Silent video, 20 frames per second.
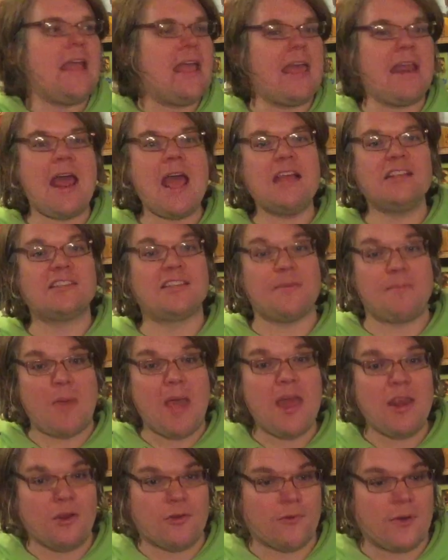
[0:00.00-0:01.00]
It has the
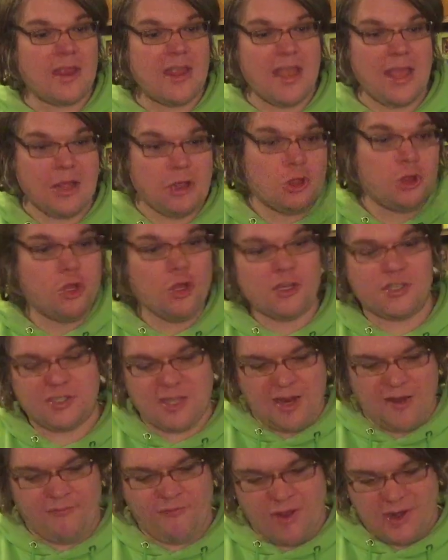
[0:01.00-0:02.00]
pedigree. It looks
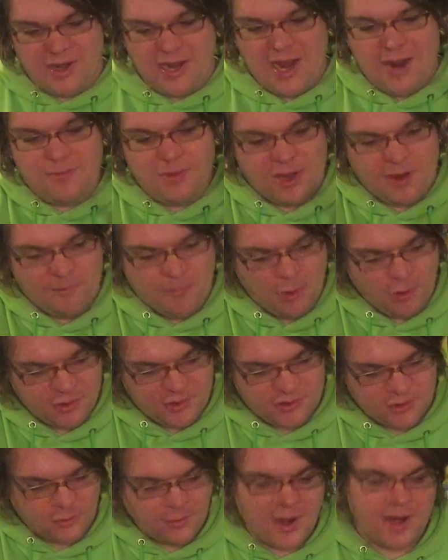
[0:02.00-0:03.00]
like a fun game. The
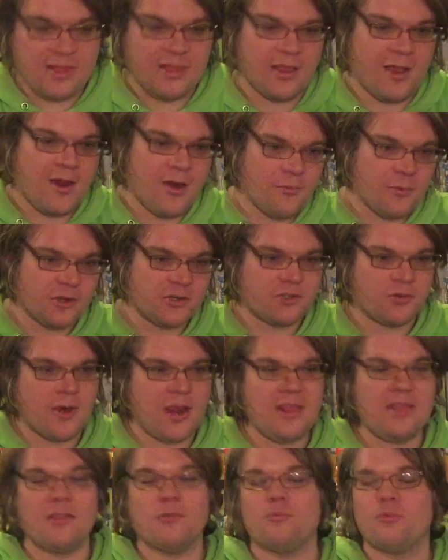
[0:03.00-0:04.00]
components are great. The artwork's
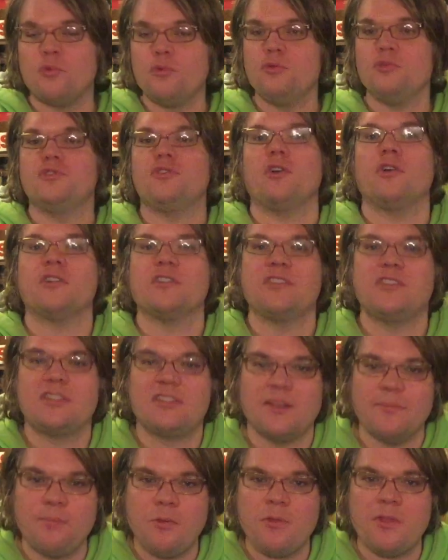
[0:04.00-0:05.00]
great. The rules are
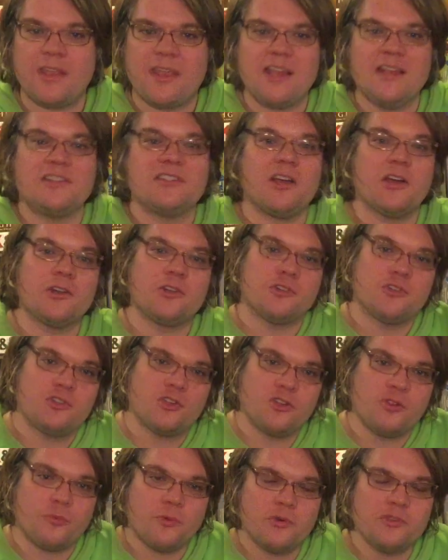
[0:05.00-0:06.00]
simple. The kids
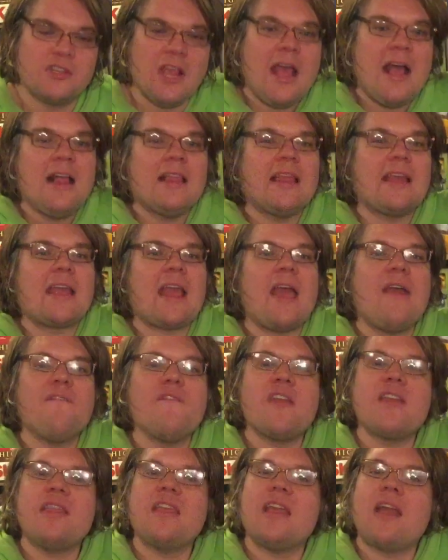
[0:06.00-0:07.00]
understood the rules. Like,
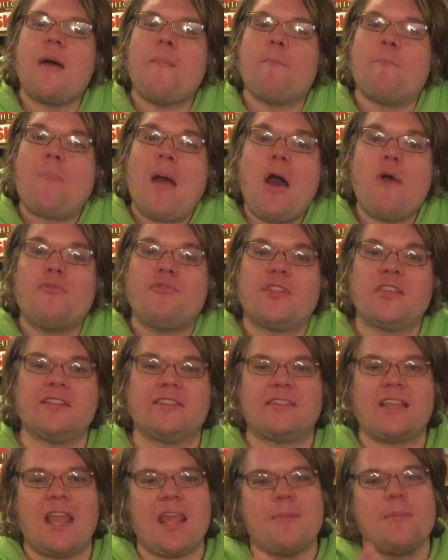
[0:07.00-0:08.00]
everything about
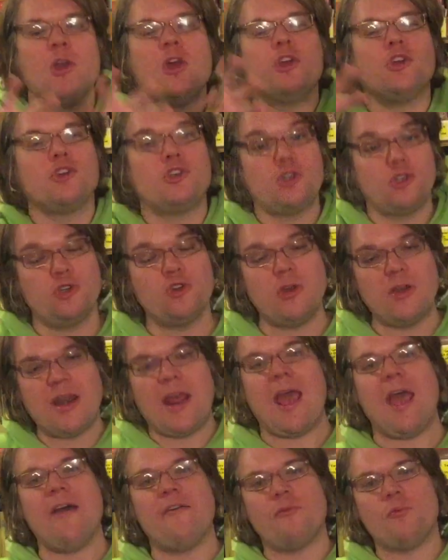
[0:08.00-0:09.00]
this game should
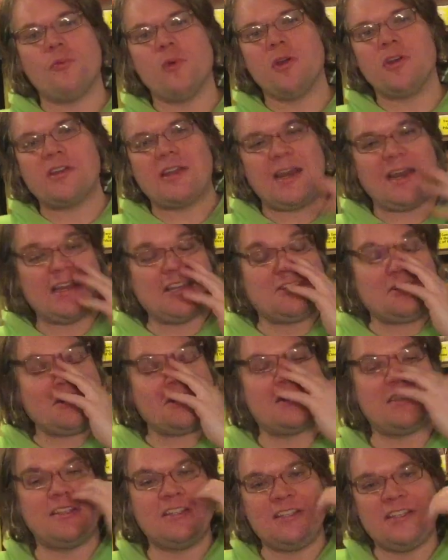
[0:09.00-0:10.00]
have worked, and it
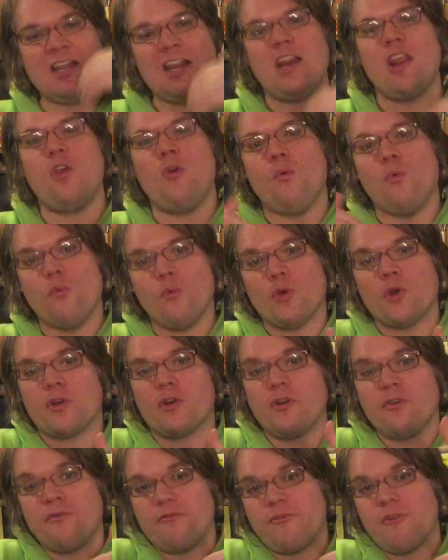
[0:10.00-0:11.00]
just didn't
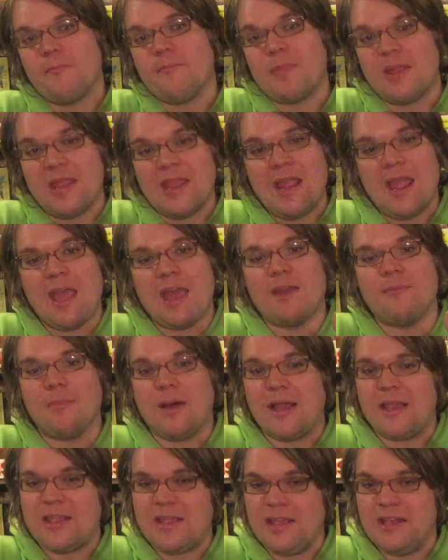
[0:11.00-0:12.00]
work for me and
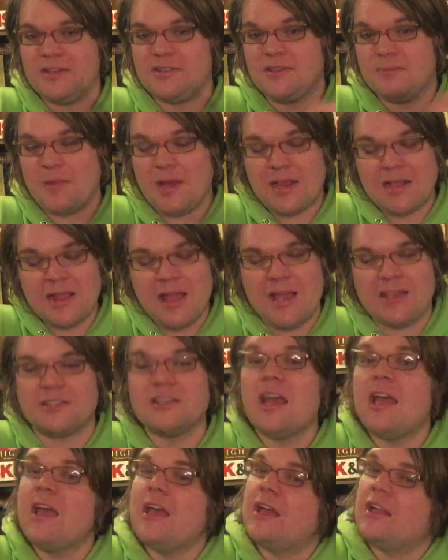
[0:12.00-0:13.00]
my kids in my
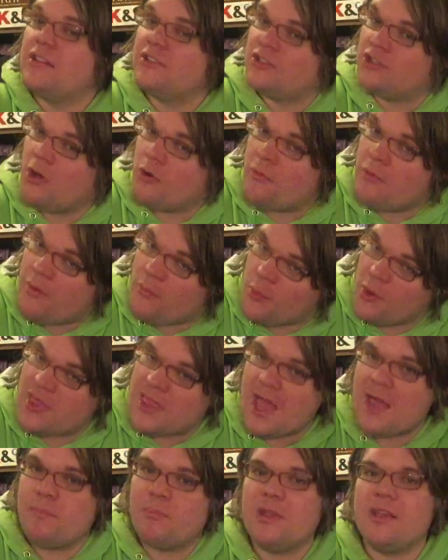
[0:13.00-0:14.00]
class. So, with
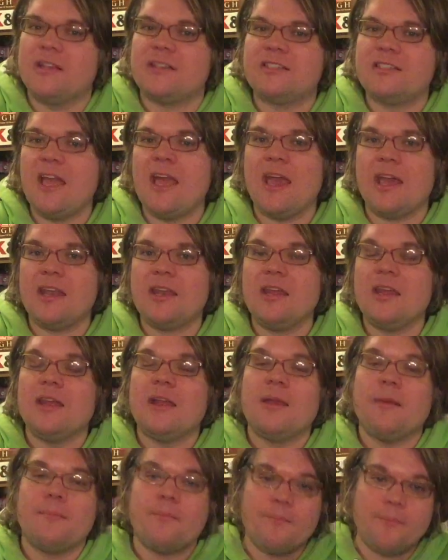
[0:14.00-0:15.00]
that being said,
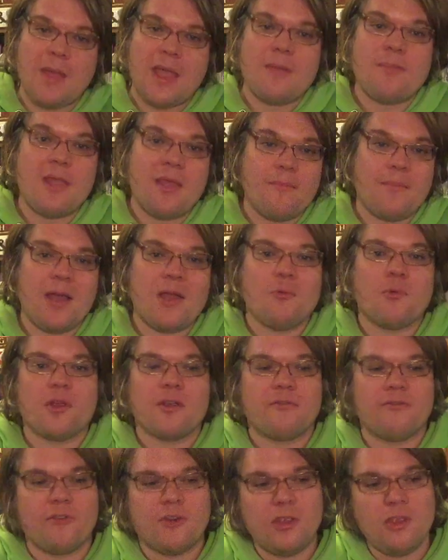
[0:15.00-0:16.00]
maybe it might
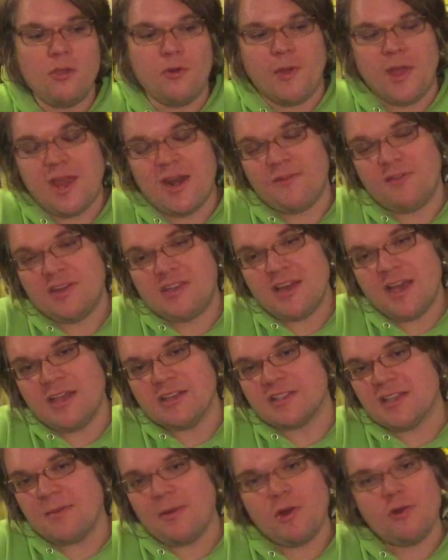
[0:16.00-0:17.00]
work for you. And if it
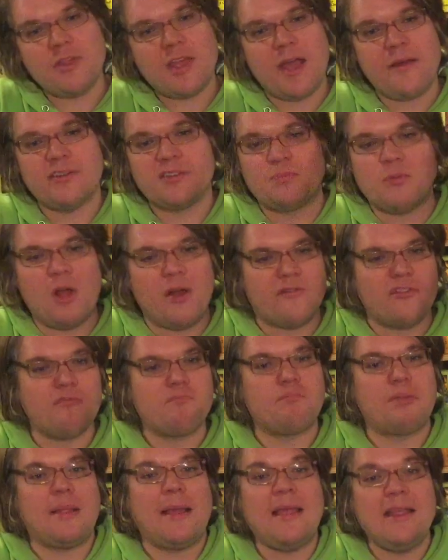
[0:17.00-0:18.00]
does, let me know in the comments below if
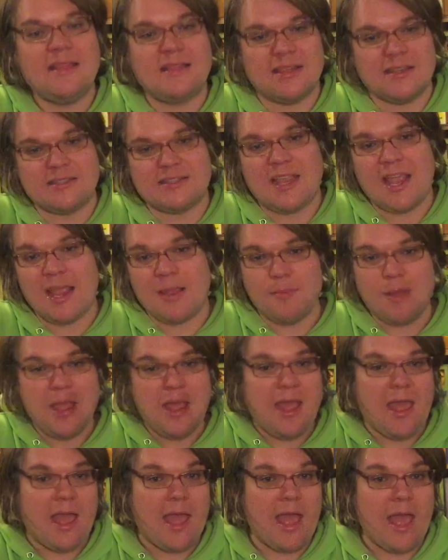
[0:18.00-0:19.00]
you've played this game.
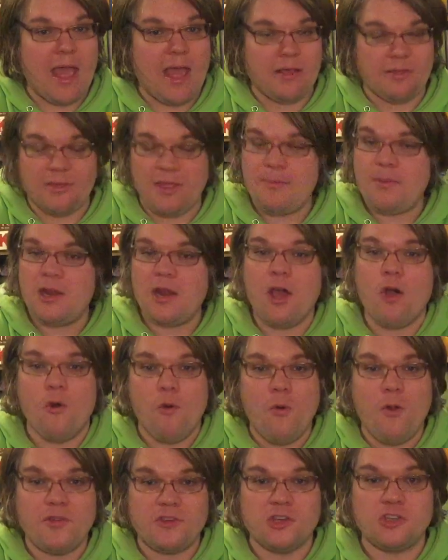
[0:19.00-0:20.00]
And let me
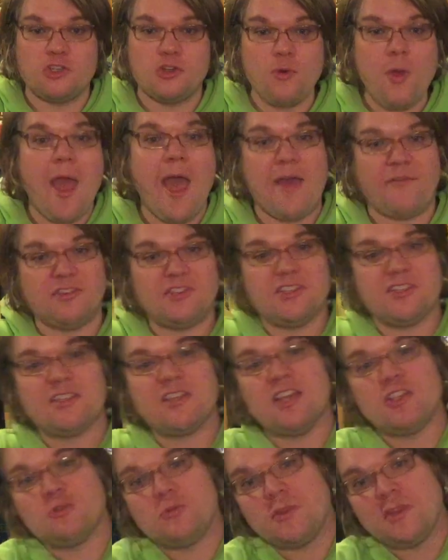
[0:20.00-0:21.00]
know, did you have
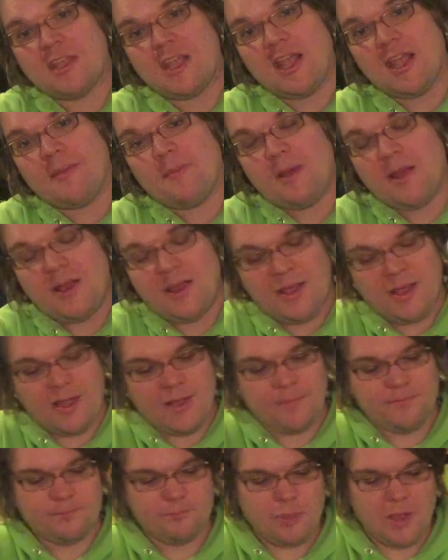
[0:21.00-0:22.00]
success with the game?
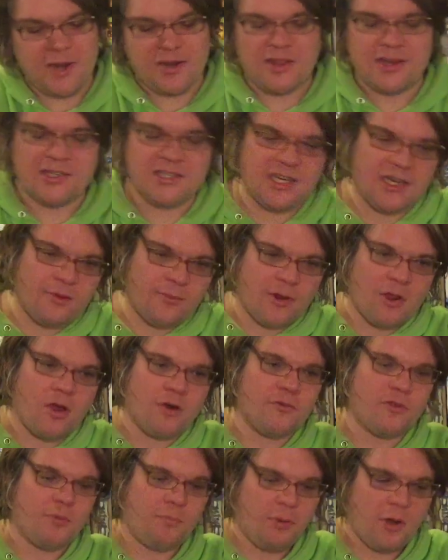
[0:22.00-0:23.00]
Uh, but, continuing
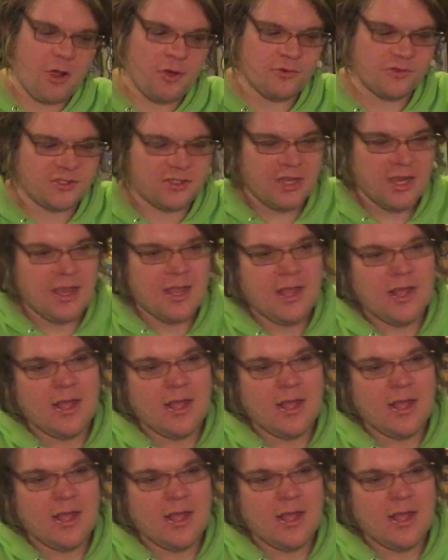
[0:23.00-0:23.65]
on to the pros...